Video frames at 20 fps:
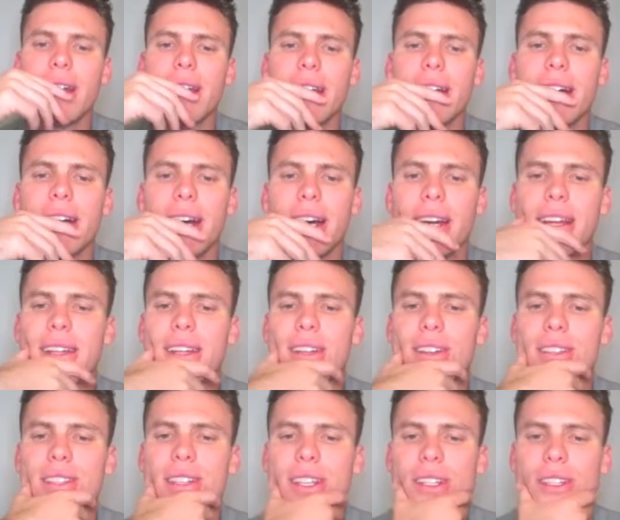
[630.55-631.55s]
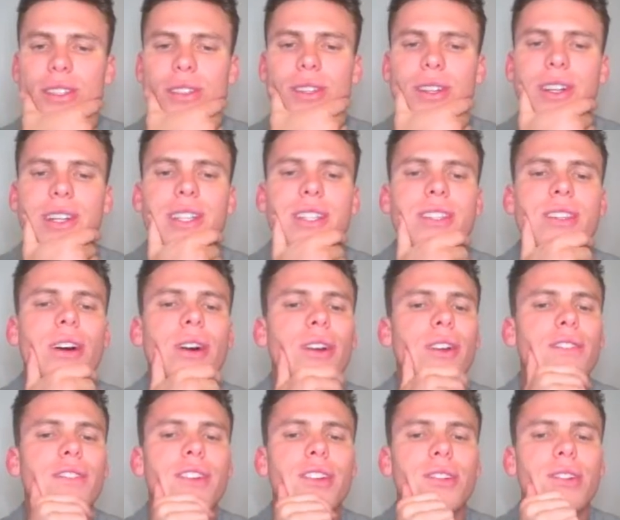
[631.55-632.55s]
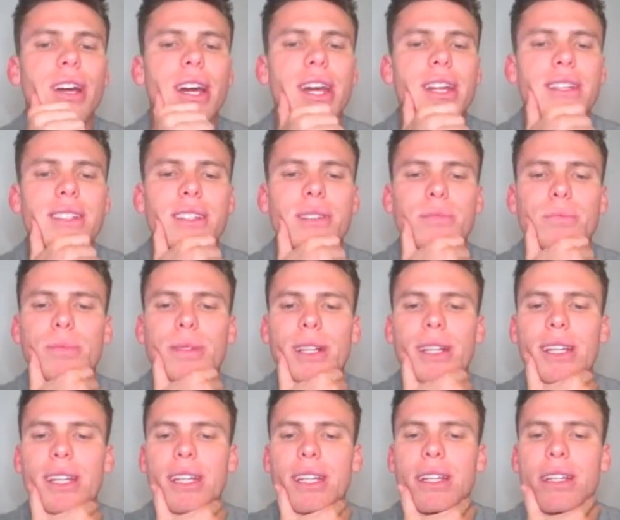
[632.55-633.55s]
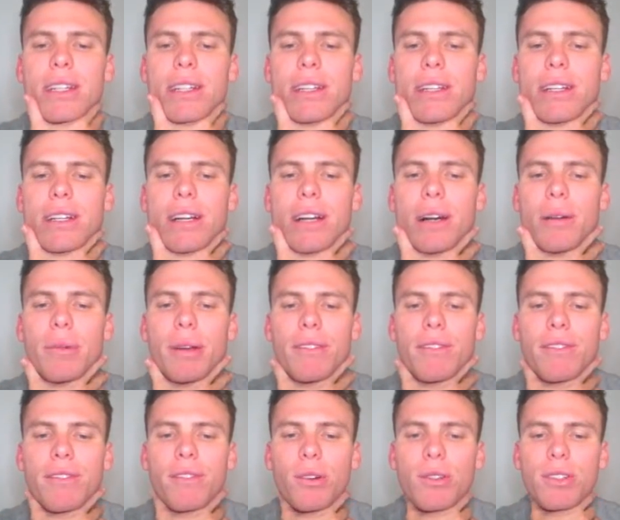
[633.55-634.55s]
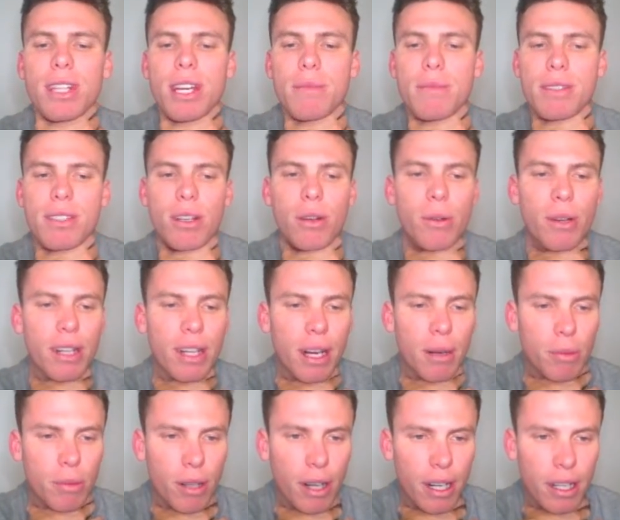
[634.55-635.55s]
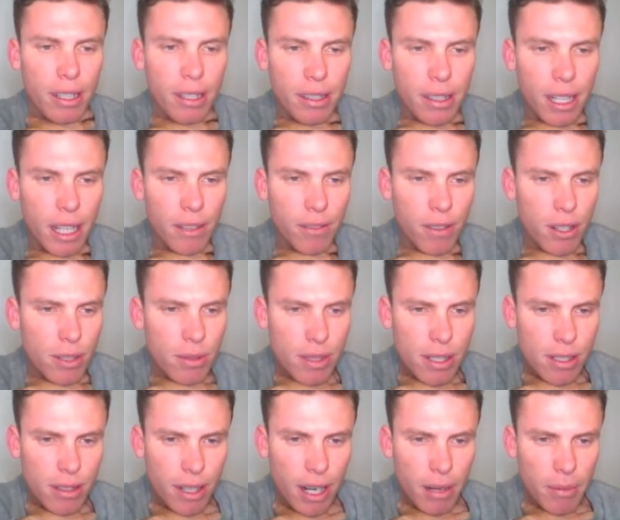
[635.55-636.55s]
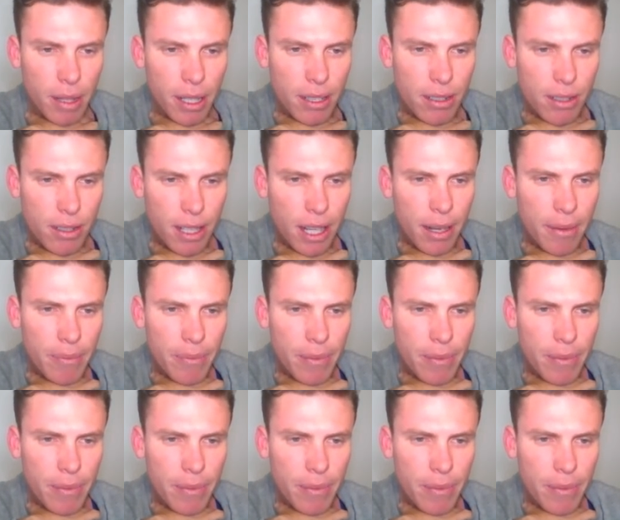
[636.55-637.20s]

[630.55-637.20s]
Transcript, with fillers: Uh, anything else I could do? I just hold off on trades completely. Uh, but have four TV, so I wanted to upgrade. Yeah, the first one's great, man. Do that.